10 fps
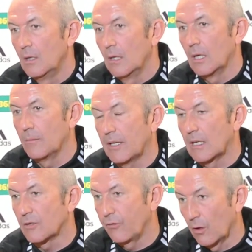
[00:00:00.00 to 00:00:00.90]

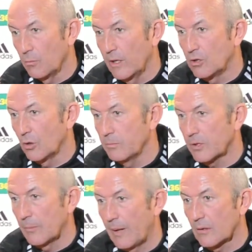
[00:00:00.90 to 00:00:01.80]
against Fulham where John
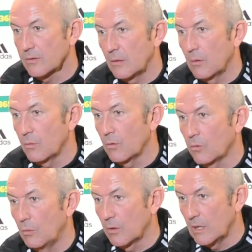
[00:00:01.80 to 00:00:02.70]
missed a penalty when we were
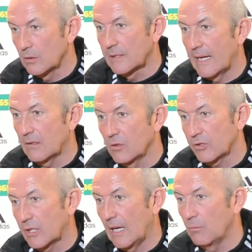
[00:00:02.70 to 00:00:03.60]
only 1-0 down,
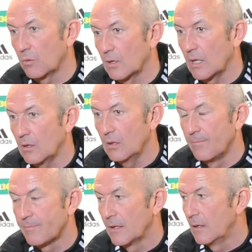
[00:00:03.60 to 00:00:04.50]
lost the game 1-0.
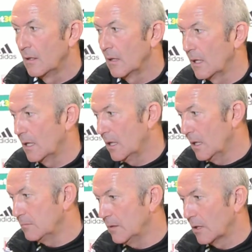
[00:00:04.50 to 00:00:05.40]

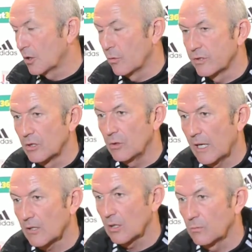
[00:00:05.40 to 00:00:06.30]
You know, going to
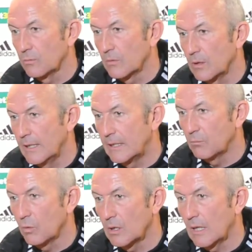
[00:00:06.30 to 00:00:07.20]
Newcastle and
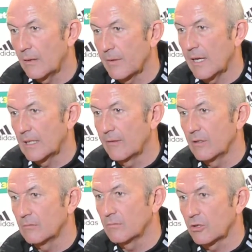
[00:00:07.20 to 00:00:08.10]
leading 1-0 up then,
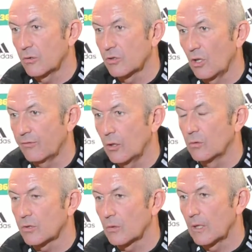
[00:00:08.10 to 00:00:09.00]
giving 2 soft
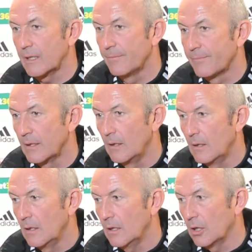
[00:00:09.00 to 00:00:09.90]
goals away.
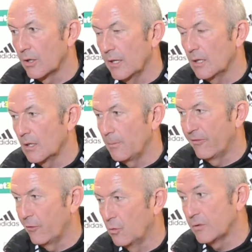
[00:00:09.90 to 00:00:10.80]
You know, the
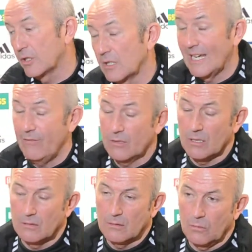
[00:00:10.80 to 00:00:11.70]
performances, and
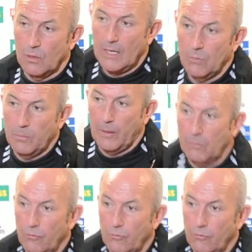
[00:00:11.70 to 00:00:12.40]
Everton away, we played